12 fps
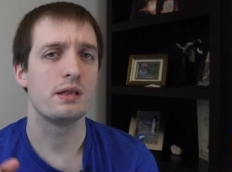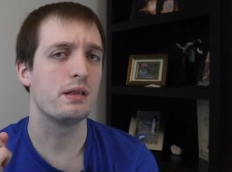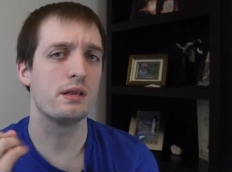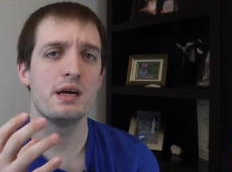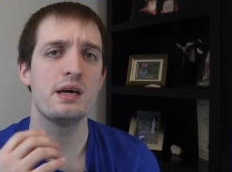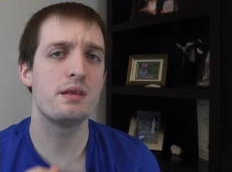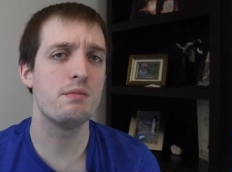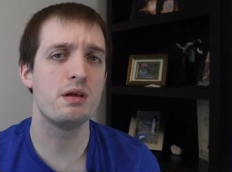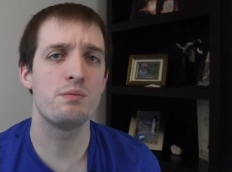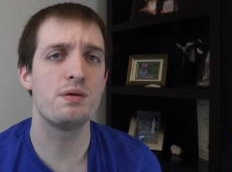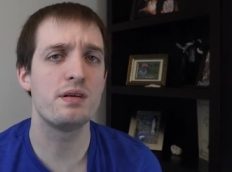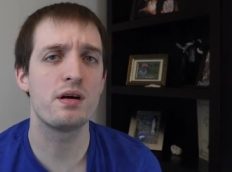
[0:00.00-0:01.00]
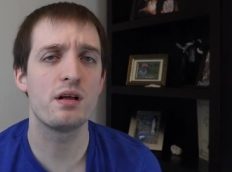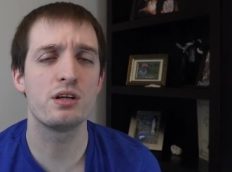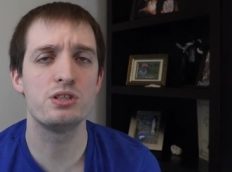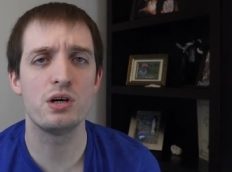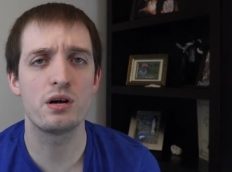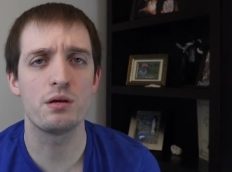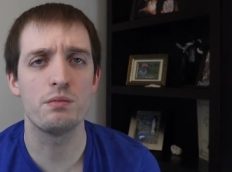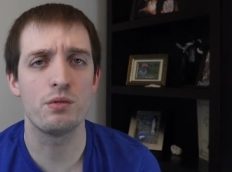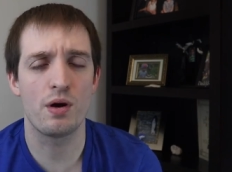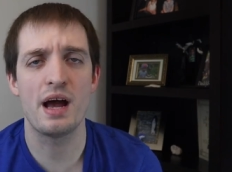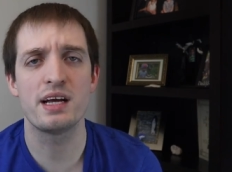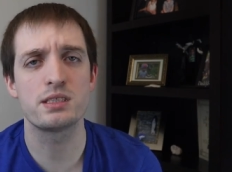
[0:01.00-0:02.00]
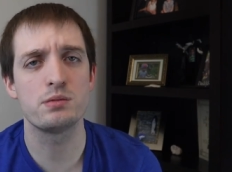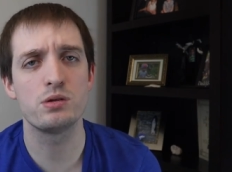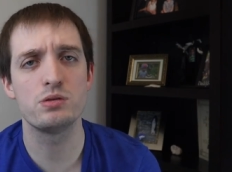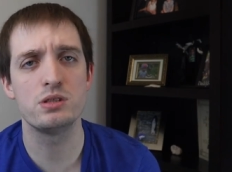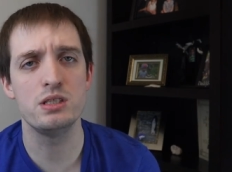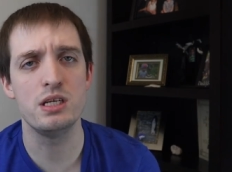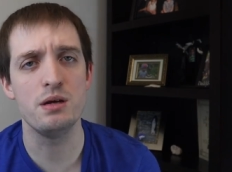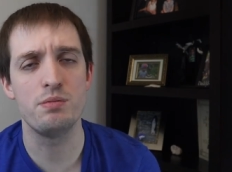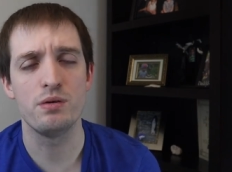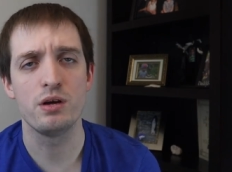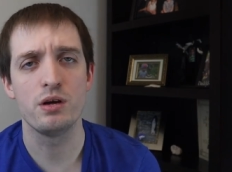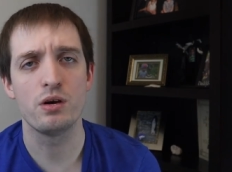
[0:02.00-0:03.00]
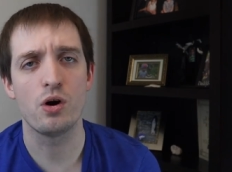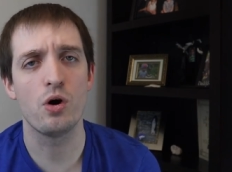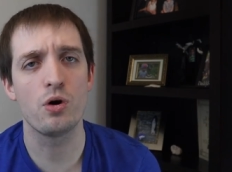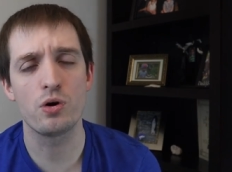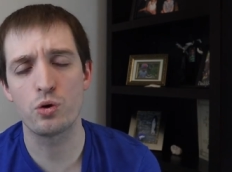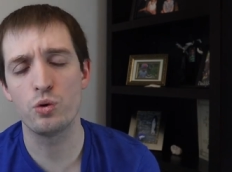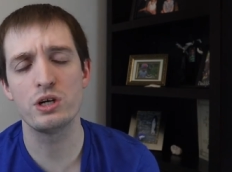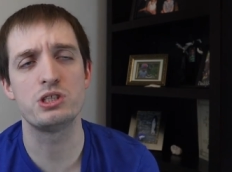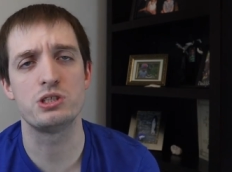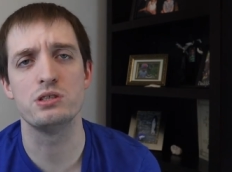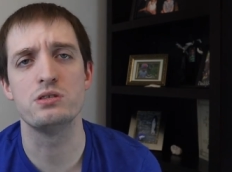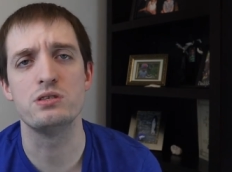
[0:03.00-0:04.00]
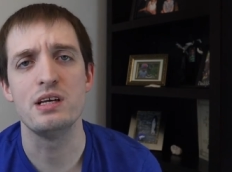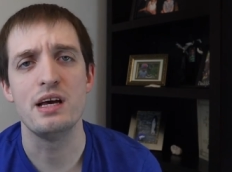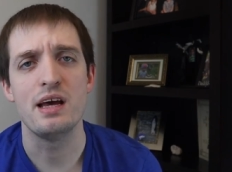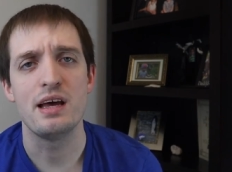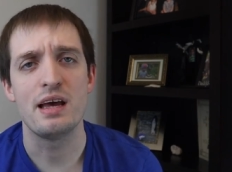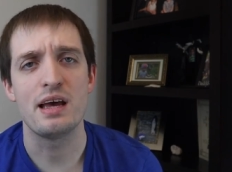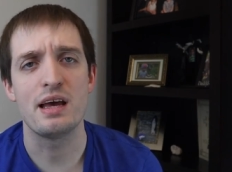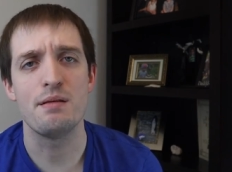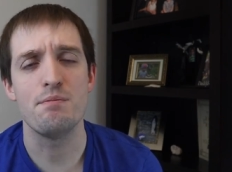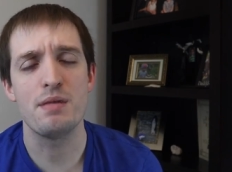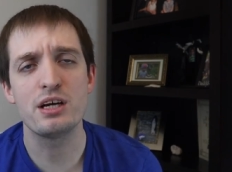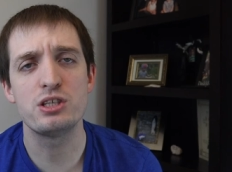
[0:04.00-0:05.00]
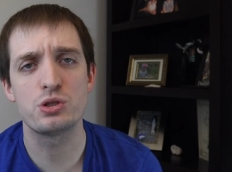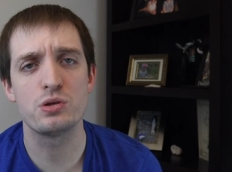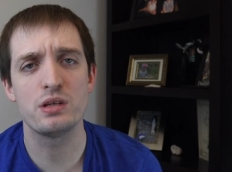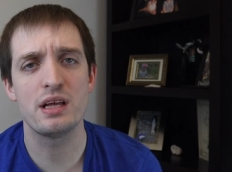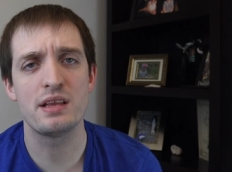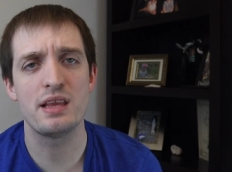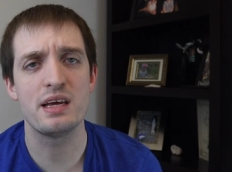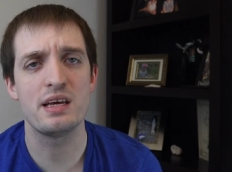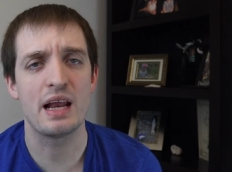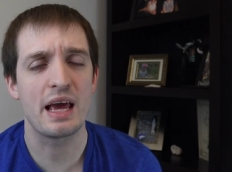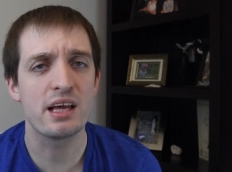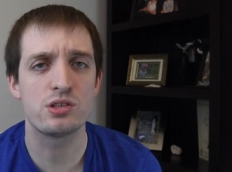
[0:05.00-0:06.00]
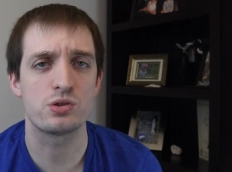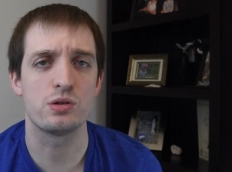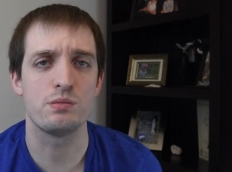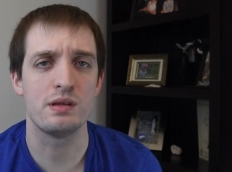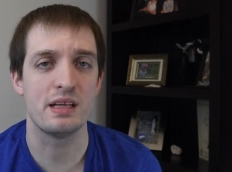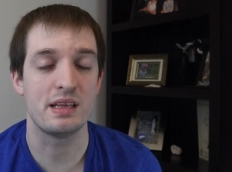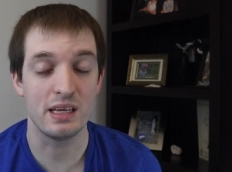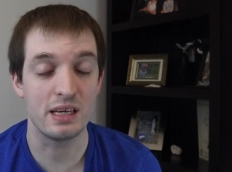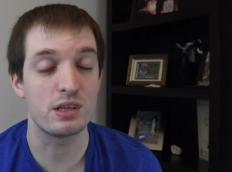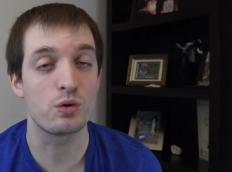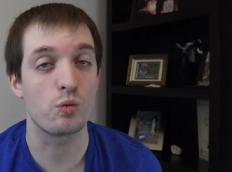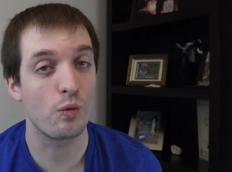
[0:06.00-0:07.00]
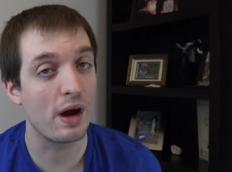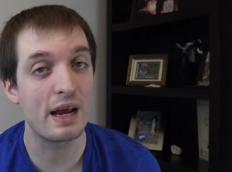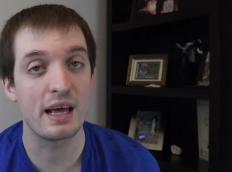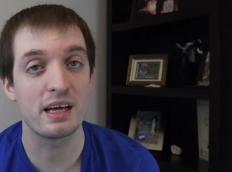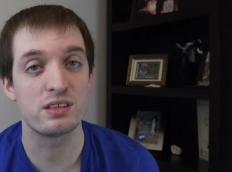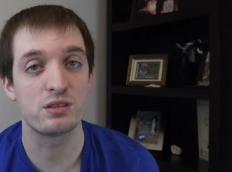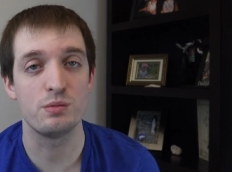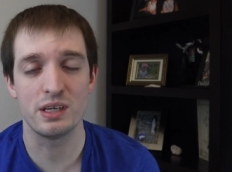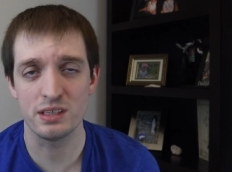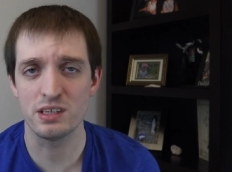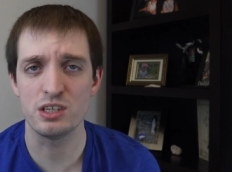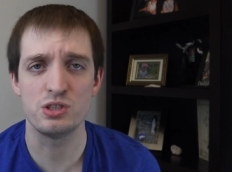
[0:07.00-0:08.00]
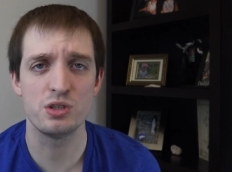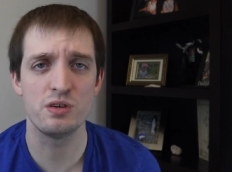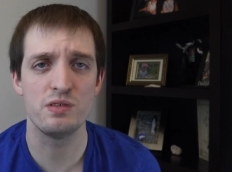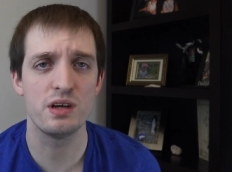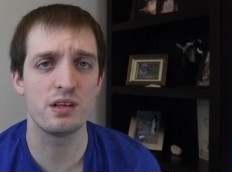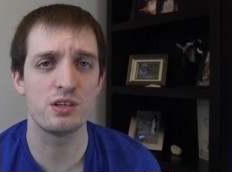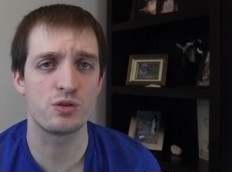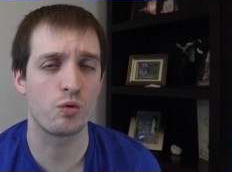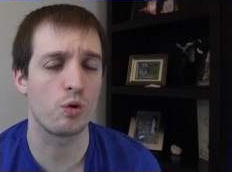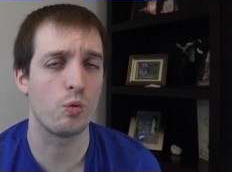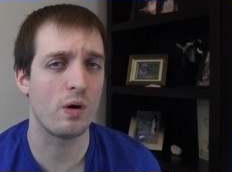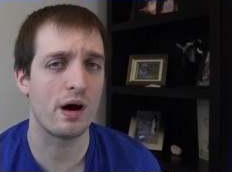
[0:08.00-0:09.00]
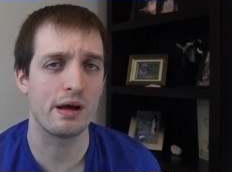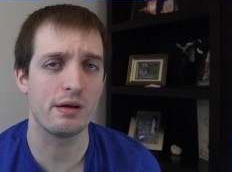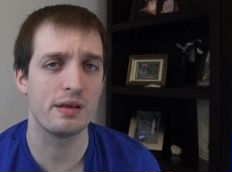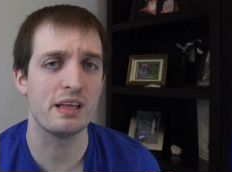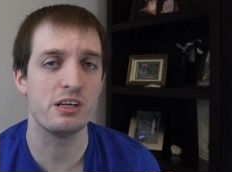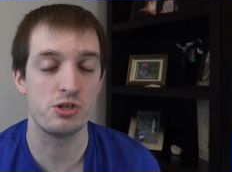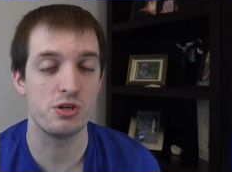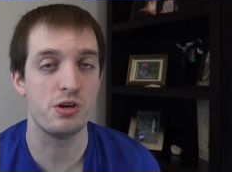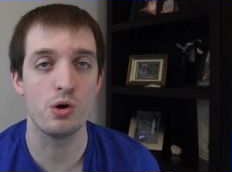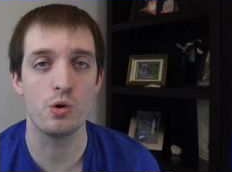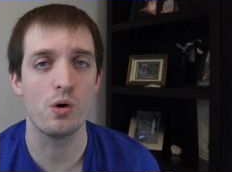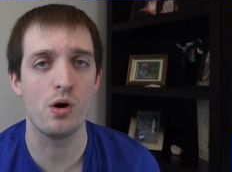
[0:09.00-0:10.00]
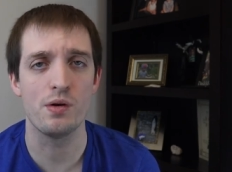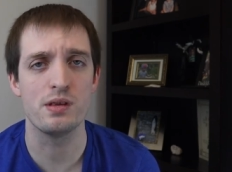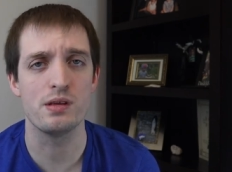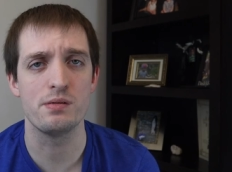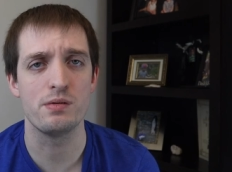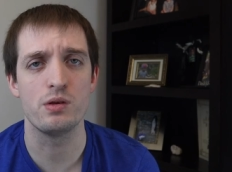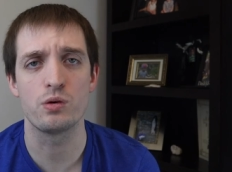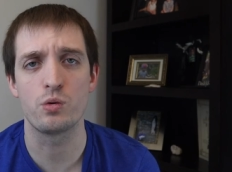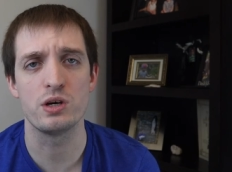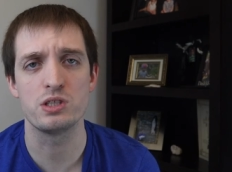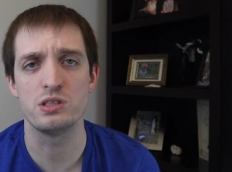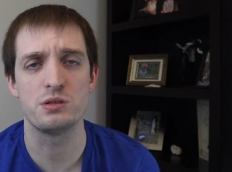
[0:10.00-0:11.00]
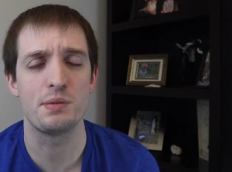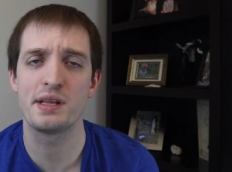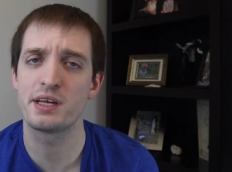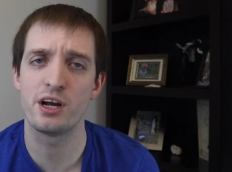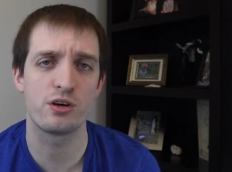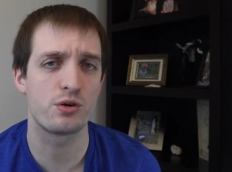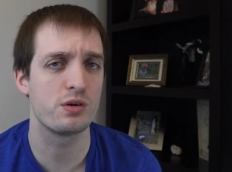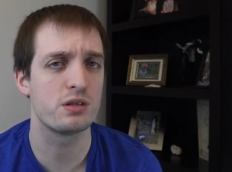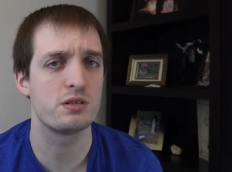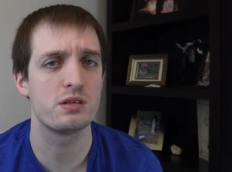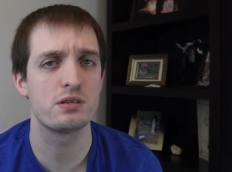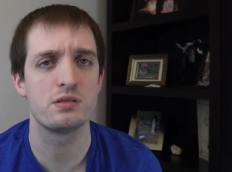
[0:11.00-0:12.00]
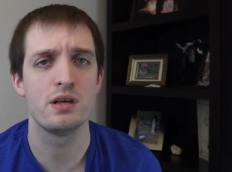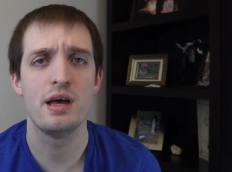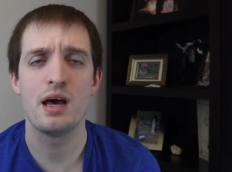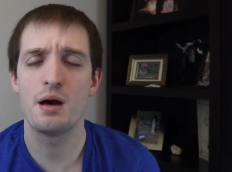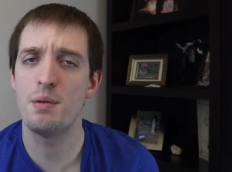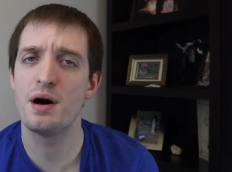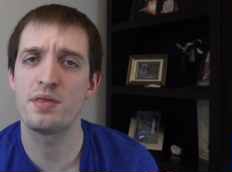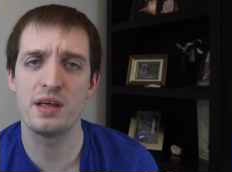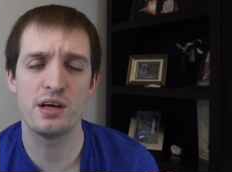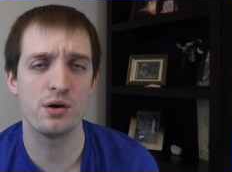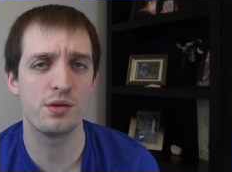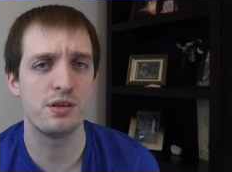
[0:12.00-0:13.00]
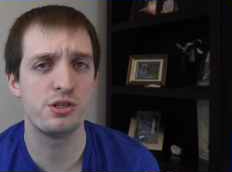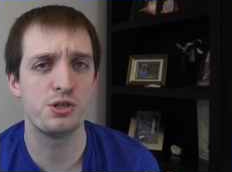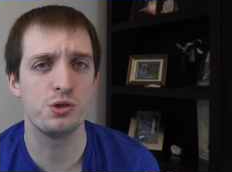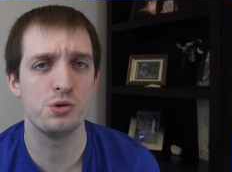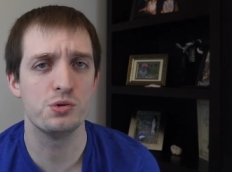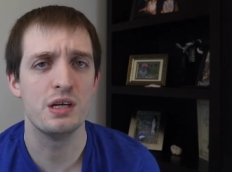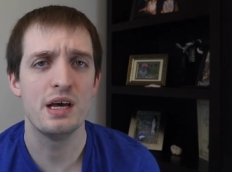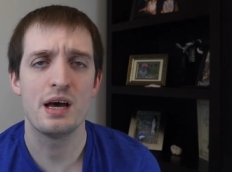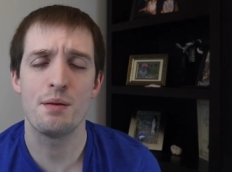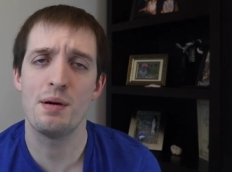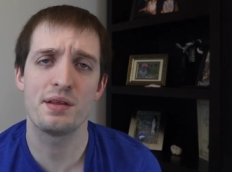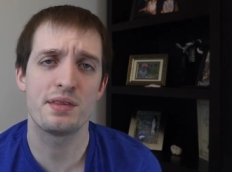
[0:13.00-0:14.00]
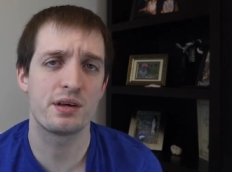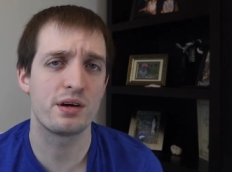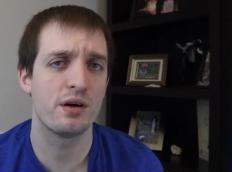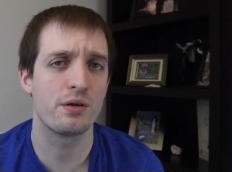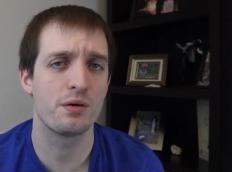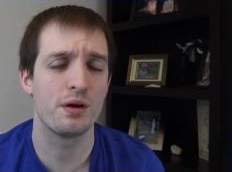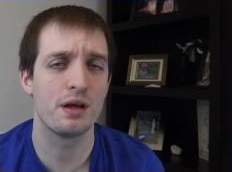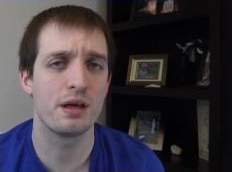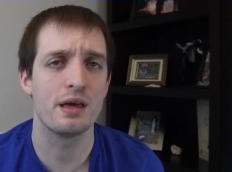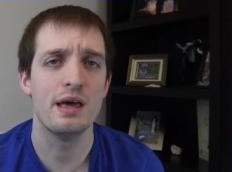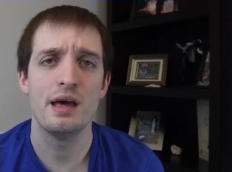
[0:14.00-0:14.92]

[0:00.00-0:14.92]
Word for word: Lay the min pin knowledge on them, or ask them those deep hard questions and make sure that they can answer them and that they get the right answer, because they should have done this for a while and they should know all the, the questions about the characteristics, about the health issues, about the coloring,